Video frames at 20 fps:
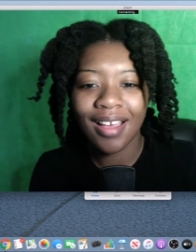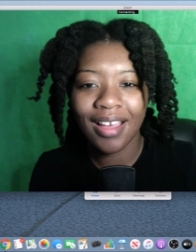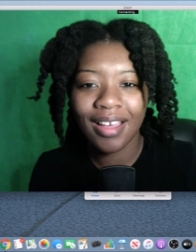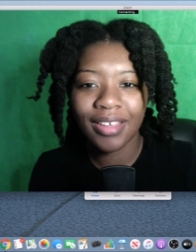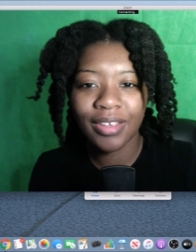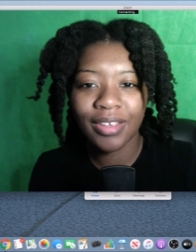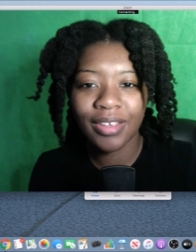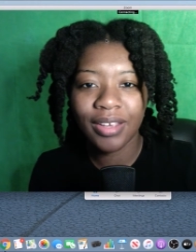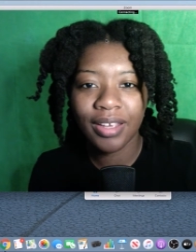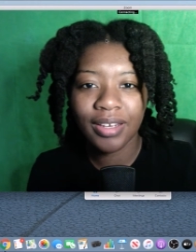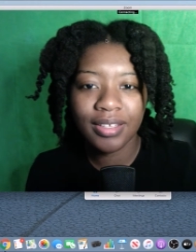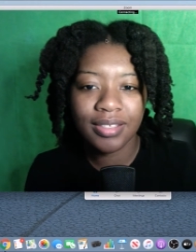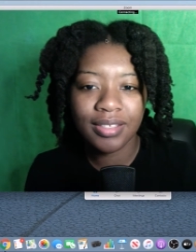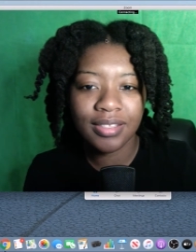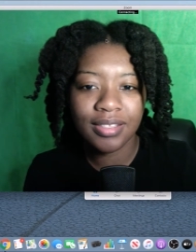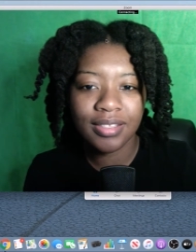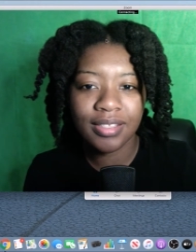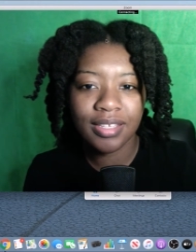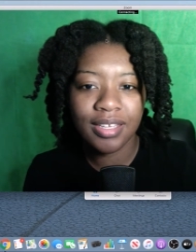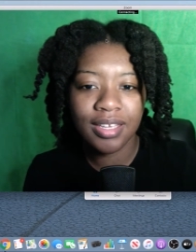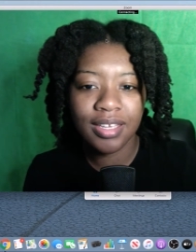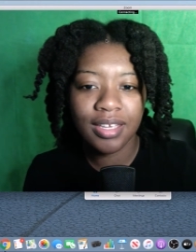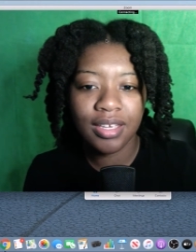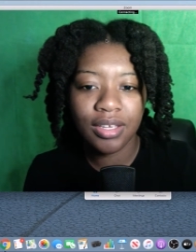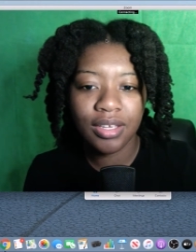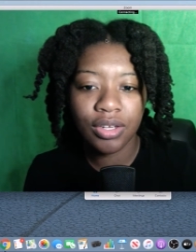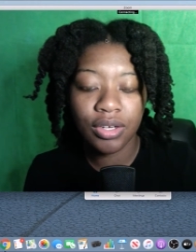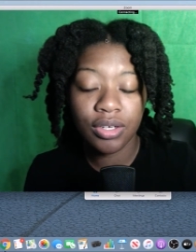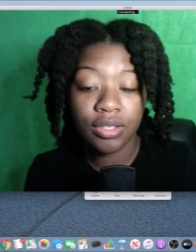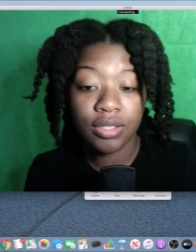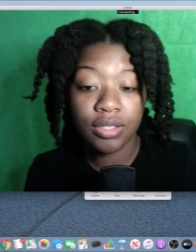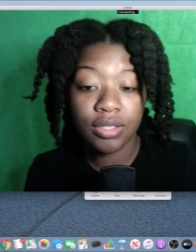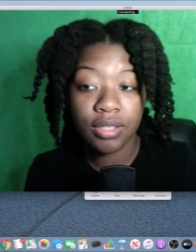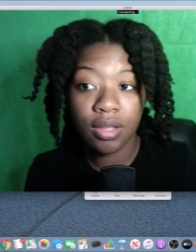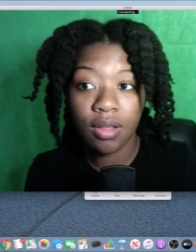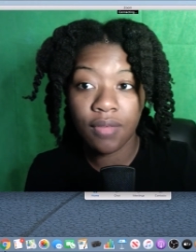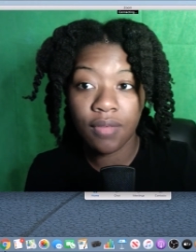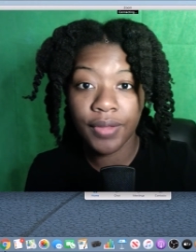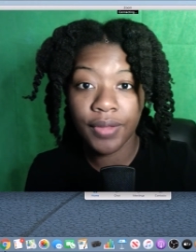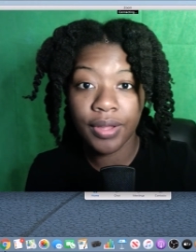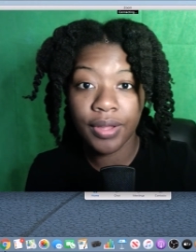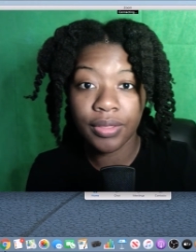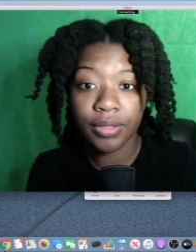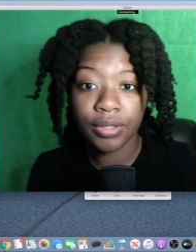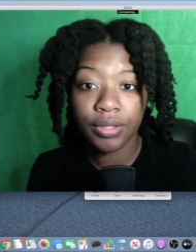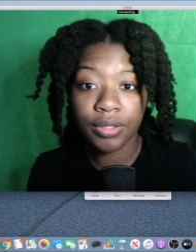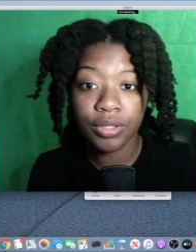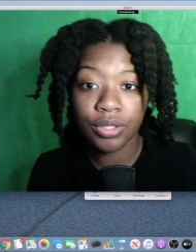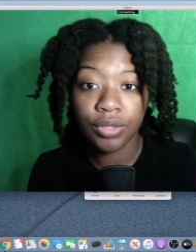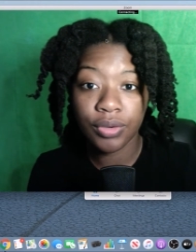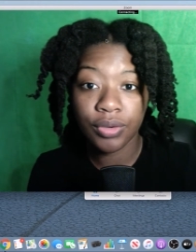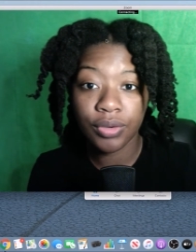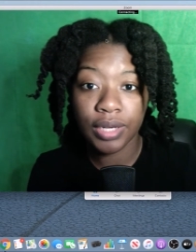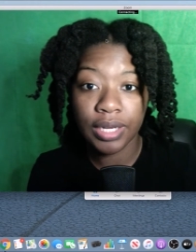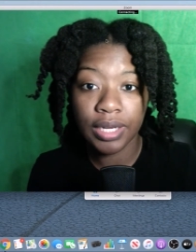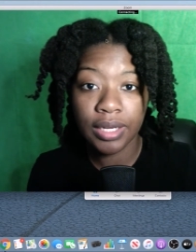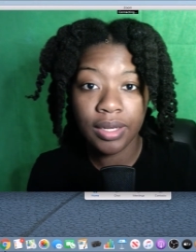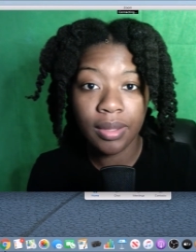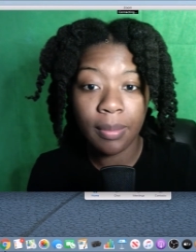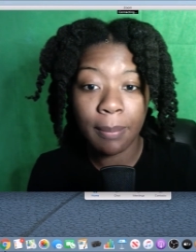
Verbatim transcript: you're going to see yourself on the screen.